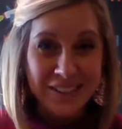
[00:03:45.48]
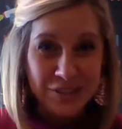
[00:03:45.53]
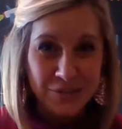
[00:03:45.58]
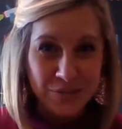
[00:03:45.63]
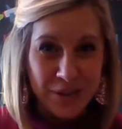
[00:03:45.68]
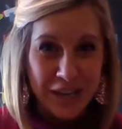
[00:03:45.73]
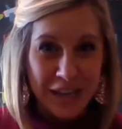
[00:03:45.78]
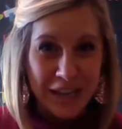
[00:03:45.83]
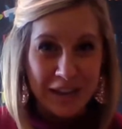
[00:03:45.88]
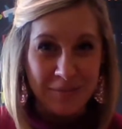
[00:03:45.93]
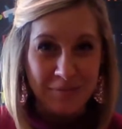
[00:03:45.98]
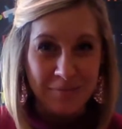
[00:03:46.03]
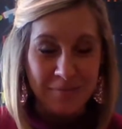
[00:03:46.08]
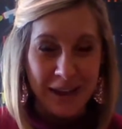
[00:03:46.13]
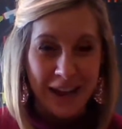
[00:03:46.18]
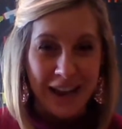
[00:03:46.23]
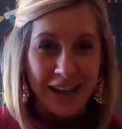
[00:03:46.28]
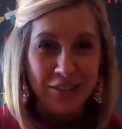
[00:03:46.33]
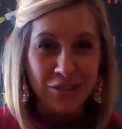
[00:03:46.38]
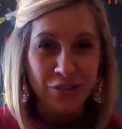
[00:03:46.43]
week in
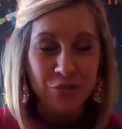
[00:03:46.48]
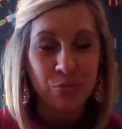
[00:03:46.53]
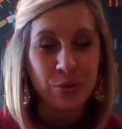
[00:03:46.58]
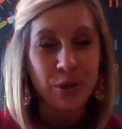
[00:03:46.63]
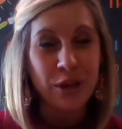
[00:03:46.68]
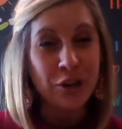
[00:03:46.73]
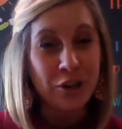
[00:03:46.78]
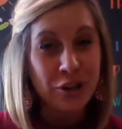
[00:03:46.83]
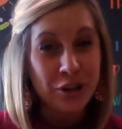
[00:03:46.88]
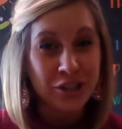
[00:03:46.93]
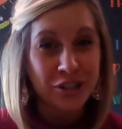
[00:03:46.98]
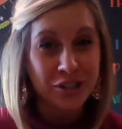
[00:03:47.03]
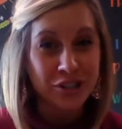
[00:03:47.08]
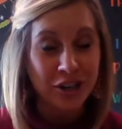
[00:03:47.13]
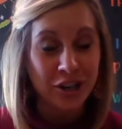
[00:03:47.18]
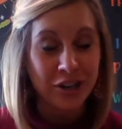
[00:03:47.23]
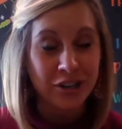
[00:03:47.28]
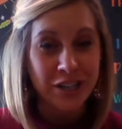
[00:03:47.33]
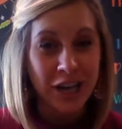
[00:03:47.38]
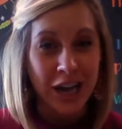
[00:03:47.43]
math, we are going to
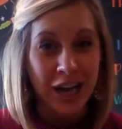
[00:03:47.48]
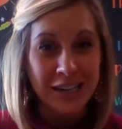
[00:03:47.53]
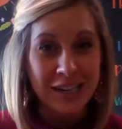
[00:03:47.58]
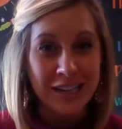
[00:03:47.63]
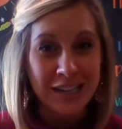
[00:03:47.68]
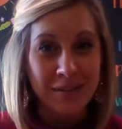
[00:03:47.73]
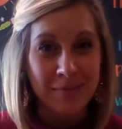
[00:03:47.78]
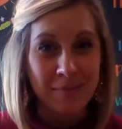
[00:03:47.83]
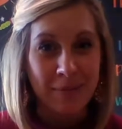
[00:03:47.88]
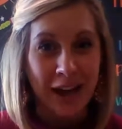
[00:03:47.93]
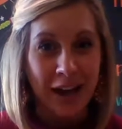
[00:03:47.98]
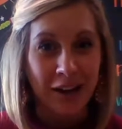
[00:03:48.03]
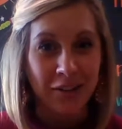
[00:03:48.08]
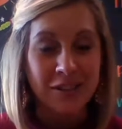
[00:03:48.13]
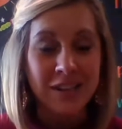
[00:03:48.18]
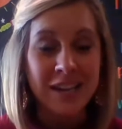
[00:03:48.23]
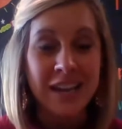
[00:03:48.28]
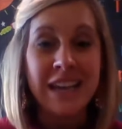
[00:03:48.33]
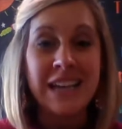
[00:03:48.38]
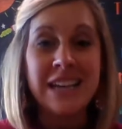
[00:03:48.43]
start talking
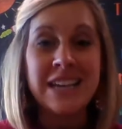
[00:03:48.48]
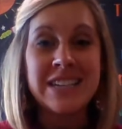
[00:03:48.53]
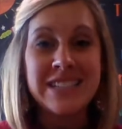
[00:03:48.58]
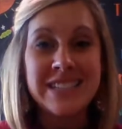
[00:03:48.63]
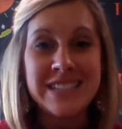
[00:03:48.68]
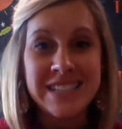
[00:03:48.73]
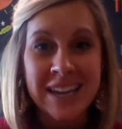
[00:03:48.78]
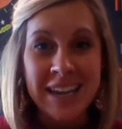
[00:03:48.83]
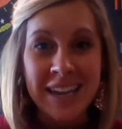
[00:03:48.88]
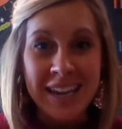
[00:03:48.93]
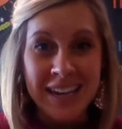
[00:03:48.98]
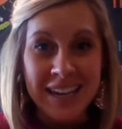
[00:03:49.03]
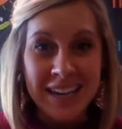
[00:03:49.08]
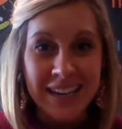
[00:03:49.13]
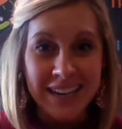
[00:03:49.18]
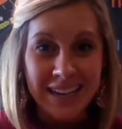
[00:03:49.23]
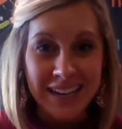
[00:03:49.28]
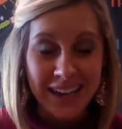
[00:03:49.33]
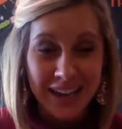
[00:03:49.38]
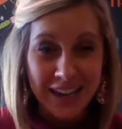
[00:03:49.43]
about
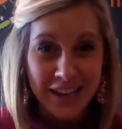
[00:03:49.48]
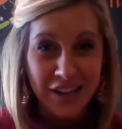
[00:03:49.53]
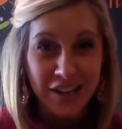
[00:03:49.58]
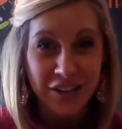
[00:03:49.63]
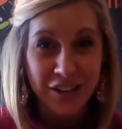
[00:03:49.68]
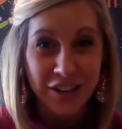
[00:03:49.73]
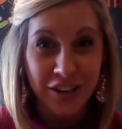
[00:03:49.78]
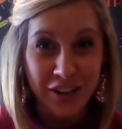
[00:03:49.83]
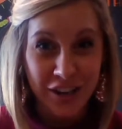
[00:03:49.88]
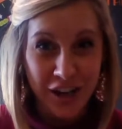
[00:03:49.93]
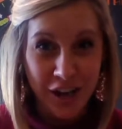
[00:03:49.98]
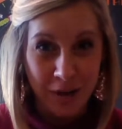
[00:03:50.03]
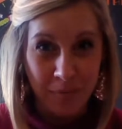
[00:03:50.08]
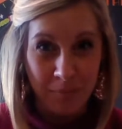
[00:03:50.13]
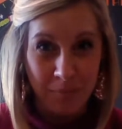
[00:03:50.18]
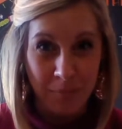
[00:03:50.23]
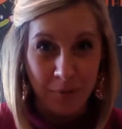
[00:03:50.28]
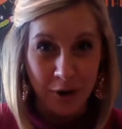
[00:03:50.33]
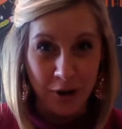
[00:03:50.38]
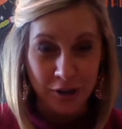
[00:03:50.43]
teen
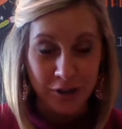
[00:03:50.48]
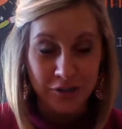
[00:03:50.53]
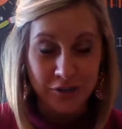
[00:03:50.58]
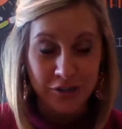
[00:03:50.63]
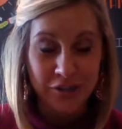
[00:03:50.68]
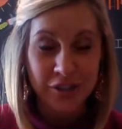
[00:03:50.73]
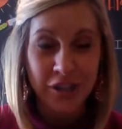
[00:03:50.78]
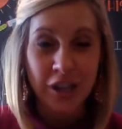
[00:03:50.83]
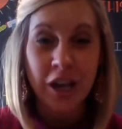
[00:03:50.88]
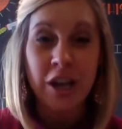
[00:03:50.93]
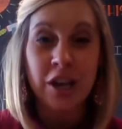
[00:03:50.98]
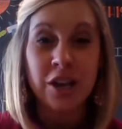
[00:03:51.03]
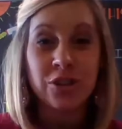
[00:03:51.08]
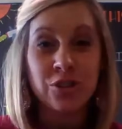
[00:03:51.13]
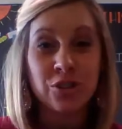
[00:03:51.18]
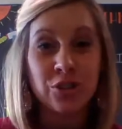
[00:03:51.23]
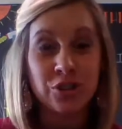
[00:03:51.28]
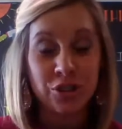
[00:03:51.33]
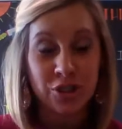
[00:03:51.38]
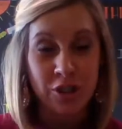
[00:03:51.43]
numbers.
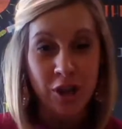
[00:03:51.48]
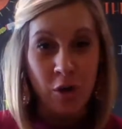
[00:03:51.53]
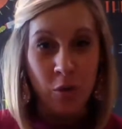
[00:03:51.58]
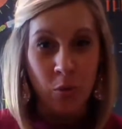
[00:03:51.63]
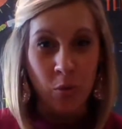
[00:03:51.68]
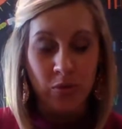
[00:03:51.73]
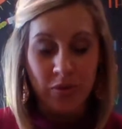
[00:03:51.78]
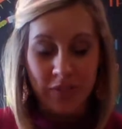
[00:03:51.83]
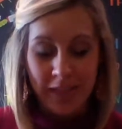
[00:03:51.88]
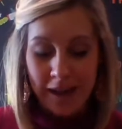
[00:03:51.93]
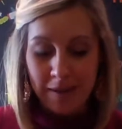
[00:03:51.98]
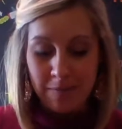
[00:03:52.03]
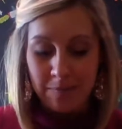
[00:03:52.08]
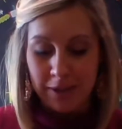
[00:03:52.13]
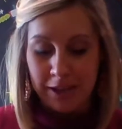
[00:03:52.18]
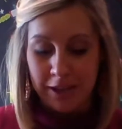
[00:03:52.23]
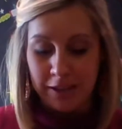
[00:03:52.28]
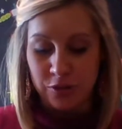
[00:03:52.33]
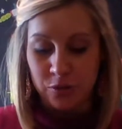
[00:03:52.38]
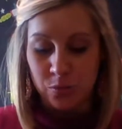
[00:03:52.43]
So that
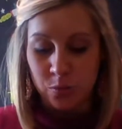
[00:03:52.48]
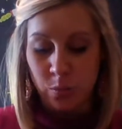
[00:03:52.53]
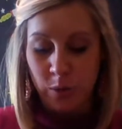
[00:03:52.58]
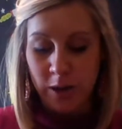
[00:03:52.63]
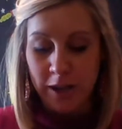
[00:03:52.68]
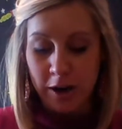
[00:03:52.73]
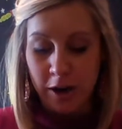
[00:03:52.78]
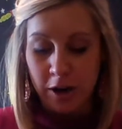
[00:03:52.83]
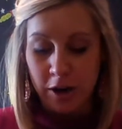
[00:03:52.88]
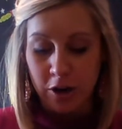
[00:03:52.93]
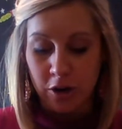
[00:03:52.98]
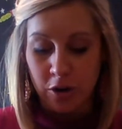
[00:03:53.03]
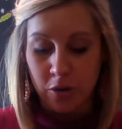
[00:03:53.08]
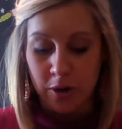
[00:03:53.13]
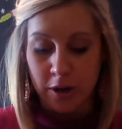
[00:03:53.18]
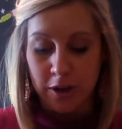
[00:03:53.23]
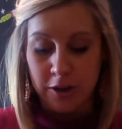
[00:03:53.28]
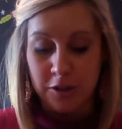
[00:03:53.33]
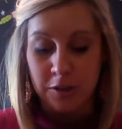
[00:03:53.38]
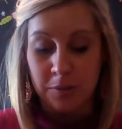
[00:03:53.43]
means we are
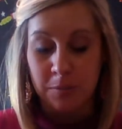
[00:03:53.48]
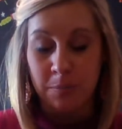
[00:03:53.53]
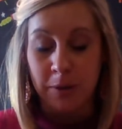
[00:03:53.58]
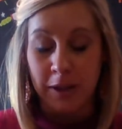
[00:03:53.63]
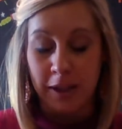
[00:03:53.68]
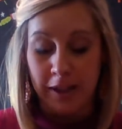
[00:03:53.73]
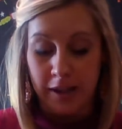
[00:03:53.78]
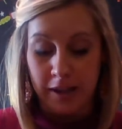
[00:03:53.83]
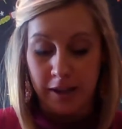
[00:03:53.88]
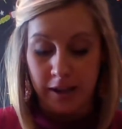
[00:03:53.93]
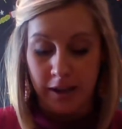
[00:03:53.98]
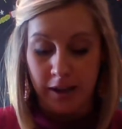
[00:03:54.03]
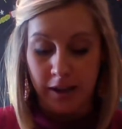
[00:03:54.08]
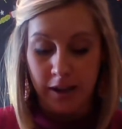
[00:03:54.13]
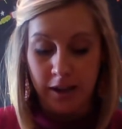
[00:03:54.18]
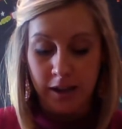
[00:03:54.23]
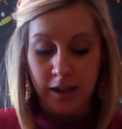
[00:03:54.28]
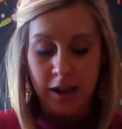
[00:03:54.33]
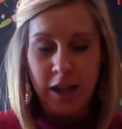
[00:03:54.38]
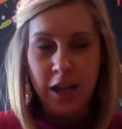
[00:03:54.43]
going to be
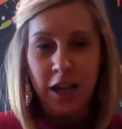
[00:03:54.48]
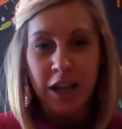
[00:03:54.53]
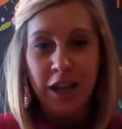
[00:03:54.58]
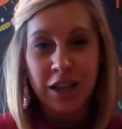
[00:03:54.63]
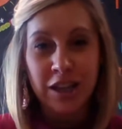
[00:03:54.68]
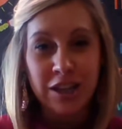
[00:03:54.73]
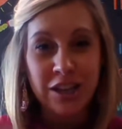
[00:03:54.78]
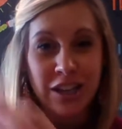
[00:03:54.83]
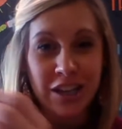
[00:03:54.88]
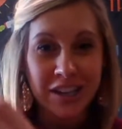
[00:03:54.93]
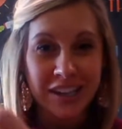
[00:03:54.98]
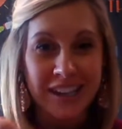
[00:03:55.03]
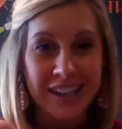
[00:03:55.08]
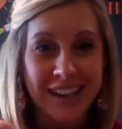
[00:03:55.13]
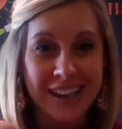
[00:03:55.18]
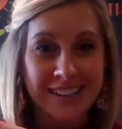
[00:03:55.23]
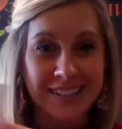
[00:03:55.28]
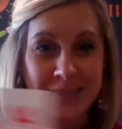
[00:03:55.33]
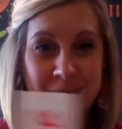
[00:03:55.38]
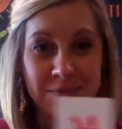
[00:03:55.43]
looking
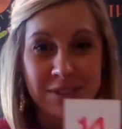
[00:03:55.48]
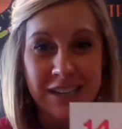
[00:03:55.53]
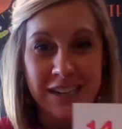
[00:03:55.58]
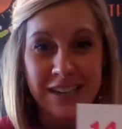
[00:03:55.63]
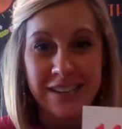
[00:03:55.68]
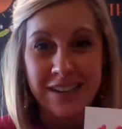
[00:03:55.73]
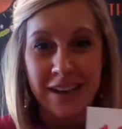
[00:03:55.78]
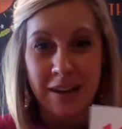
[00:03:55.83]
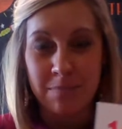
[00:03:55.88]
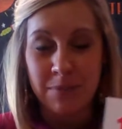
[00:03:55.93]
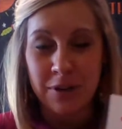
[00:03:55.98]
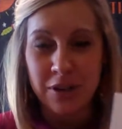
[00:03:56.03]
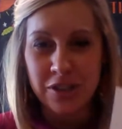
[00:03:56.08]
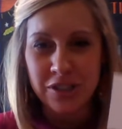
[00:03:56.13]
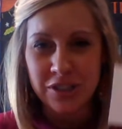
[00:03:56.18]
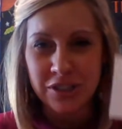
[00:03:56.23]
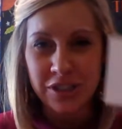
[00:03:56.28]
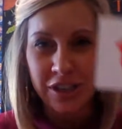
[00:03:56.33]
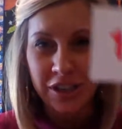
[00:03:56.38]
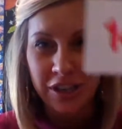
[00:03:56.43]
at some teen
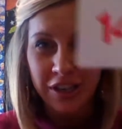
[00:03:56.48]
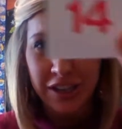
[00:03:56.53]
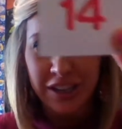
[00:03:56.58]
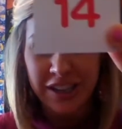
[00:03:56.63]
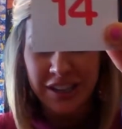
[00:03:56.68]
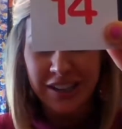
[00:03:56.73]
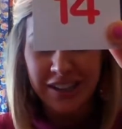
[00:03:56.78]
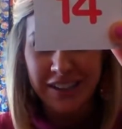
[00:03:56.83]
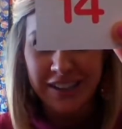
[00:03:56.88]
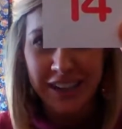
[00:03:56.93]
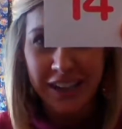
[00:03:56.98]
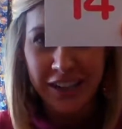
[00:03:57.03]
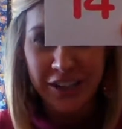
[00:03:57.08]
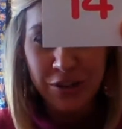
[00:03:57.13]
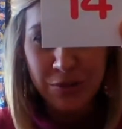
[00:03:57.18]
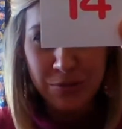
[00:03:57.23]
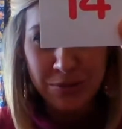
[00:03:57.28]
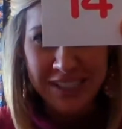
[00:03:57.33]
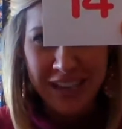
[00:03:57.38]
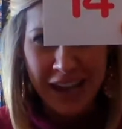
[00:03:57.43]
numbers. Can
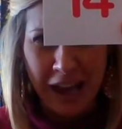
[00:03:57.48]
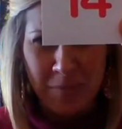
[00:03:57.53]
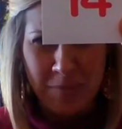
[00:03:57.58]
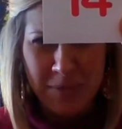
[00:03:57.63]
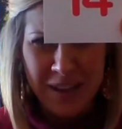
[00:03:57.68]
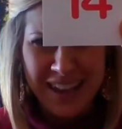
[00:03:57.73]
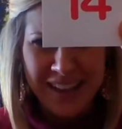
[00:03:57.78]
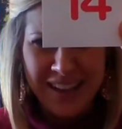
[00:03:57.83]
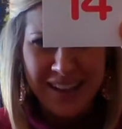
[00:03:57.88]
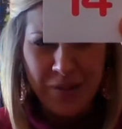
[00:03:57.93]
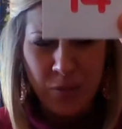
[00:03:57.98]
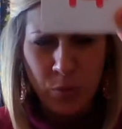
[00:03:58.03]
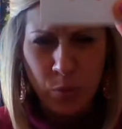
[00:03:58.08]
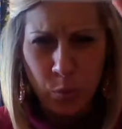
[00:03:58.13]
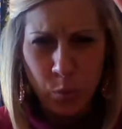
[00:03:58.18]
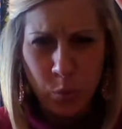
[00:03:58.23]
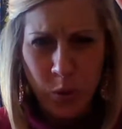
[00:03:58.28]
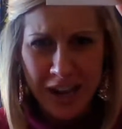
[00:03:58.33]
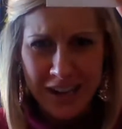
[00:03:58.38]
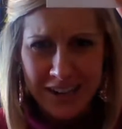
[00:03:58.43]
you tell me
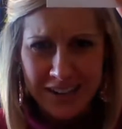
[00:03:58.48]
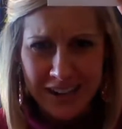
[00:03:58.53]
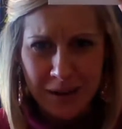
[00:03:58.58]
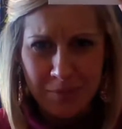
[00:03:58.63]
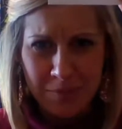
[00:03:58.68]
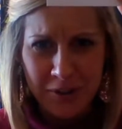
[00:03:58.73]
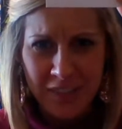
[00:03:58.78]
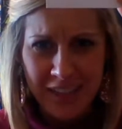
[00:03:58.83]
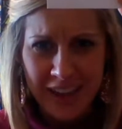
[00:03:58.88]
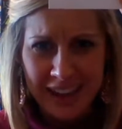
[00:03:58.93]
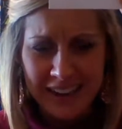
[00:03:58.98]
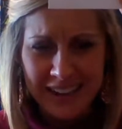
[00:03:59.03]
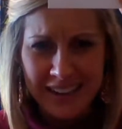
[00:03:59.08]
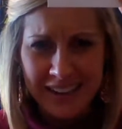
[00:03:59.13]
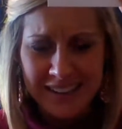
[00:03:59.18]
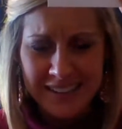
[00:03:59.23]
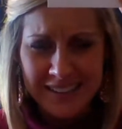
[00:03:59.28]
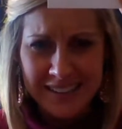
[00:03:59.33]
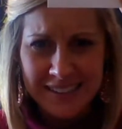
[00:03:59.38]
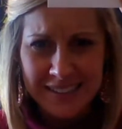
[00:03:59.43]
what number that
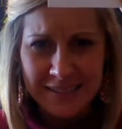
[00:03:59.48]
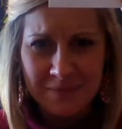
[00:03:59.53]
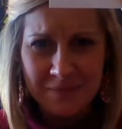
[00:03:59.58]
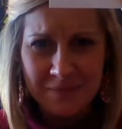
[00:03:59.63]
is?